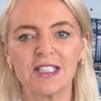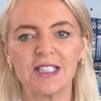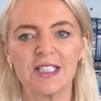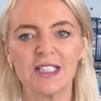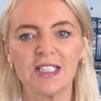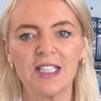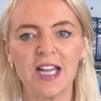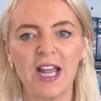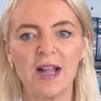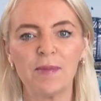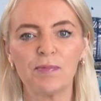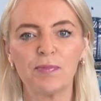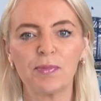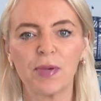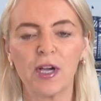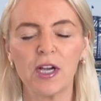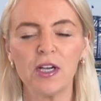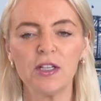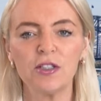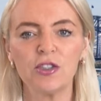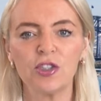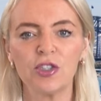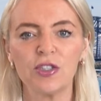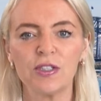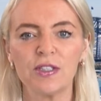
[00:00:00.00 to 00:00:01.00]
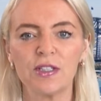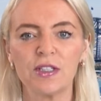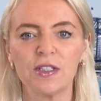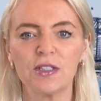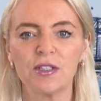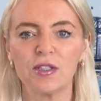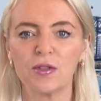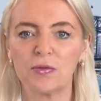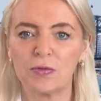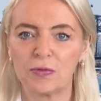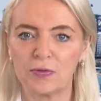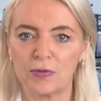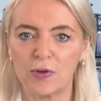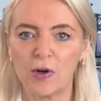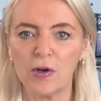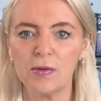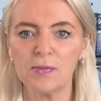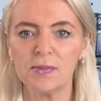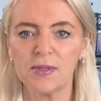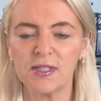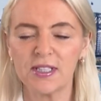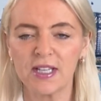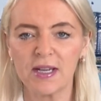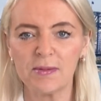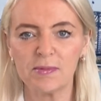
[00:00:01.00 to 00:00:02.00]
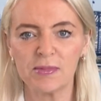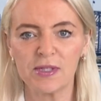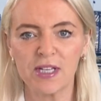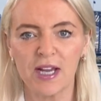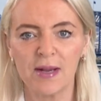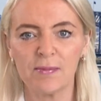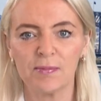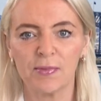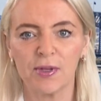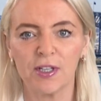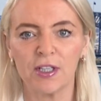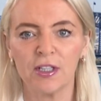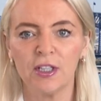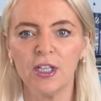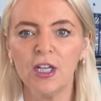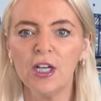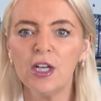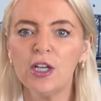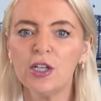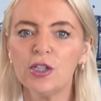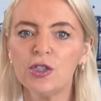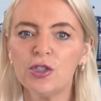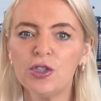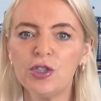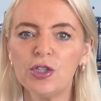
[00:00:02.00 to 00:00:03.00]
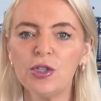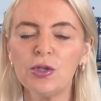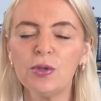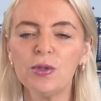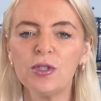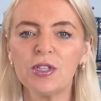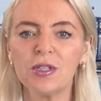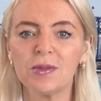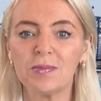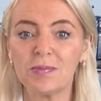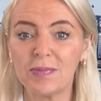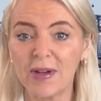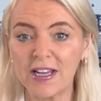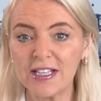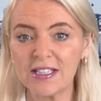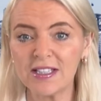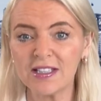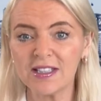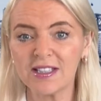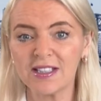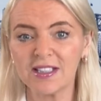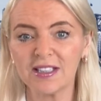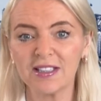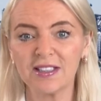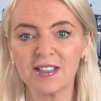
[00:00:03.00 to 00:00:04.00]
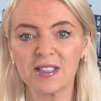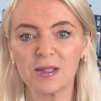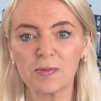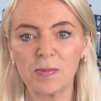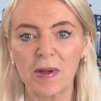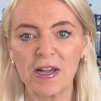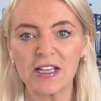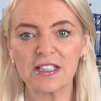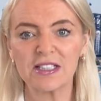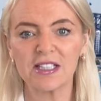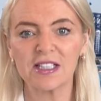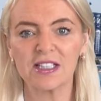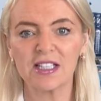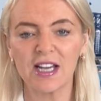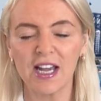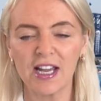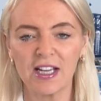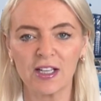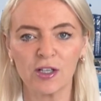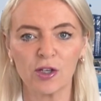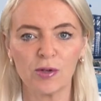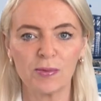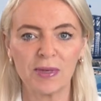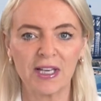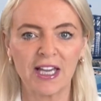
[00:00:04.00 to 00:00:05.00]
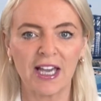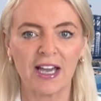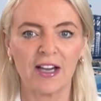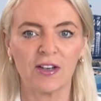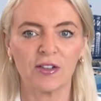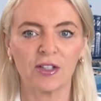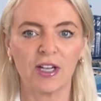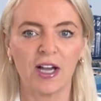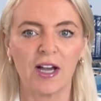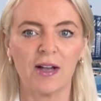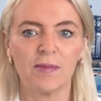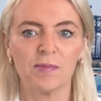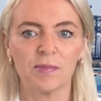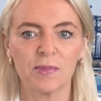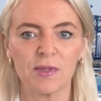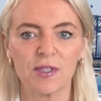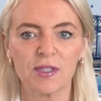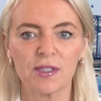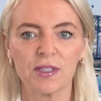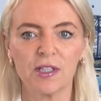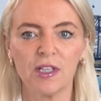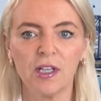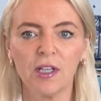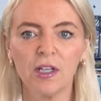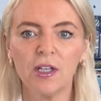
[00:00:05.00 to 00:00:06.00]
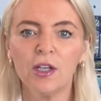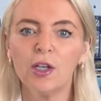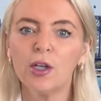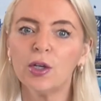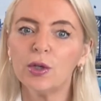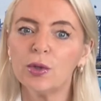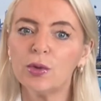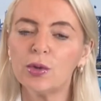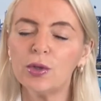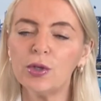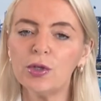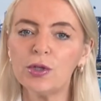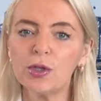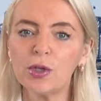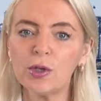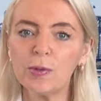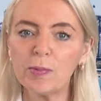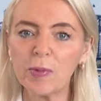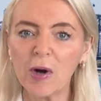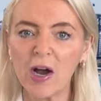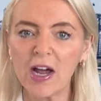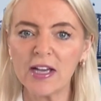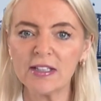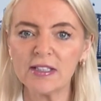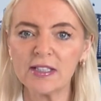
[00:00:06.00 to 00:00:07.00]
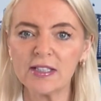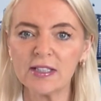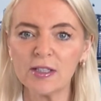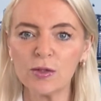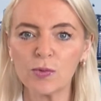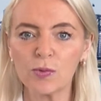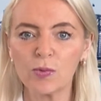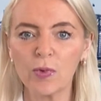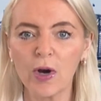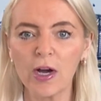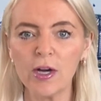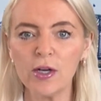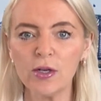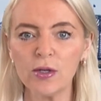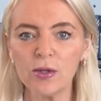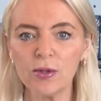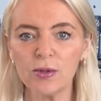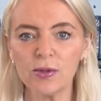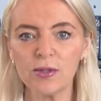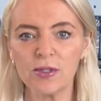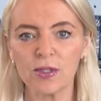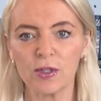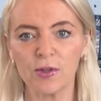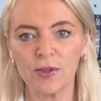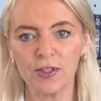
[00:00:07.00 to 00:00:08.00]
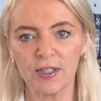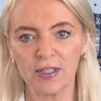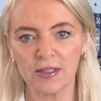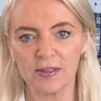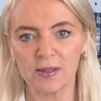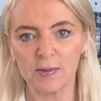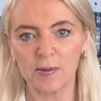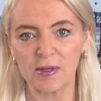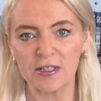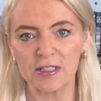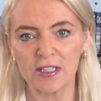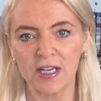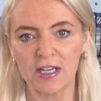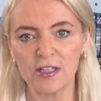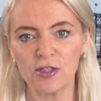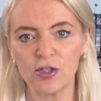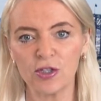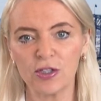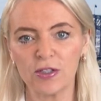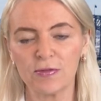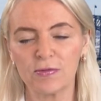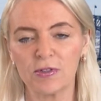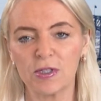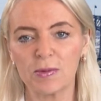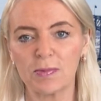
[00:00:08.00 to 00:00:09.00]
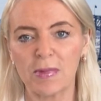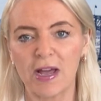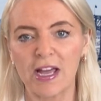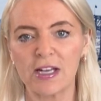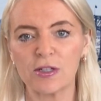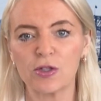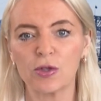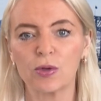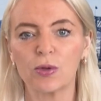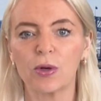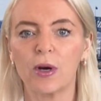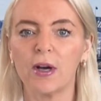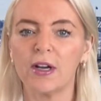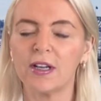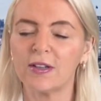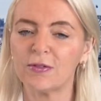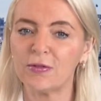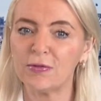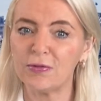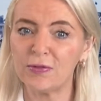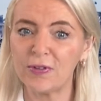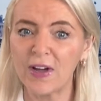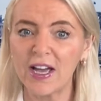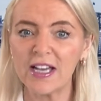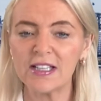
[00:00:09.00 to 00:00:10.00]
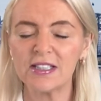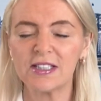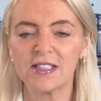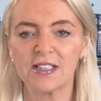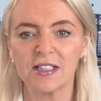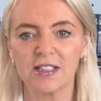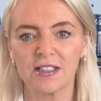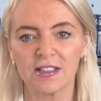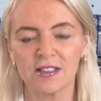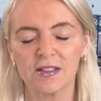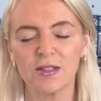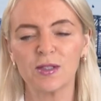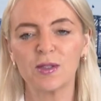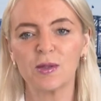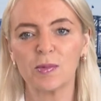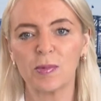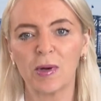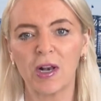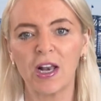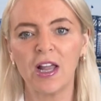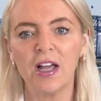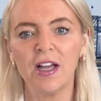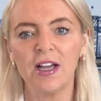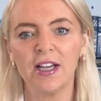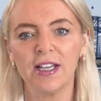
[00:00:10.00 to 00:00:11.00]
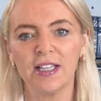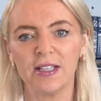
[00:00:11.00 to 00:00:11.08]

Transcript: debt purchases from September due to better than expected economic outcomes. Crude oil prices rose on the expectation of demand growing faster than supply.